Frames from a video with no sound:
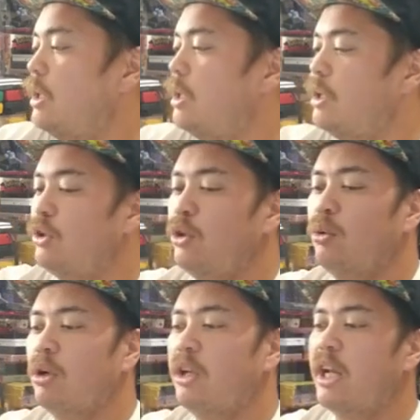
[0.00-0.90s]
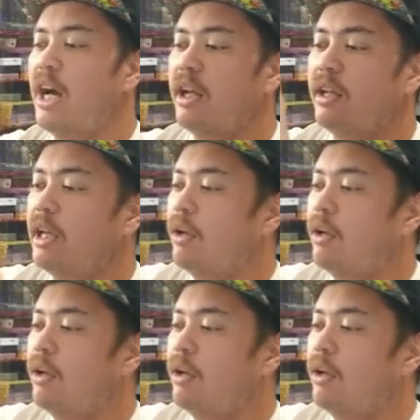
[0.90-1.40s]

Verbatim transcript: and you are not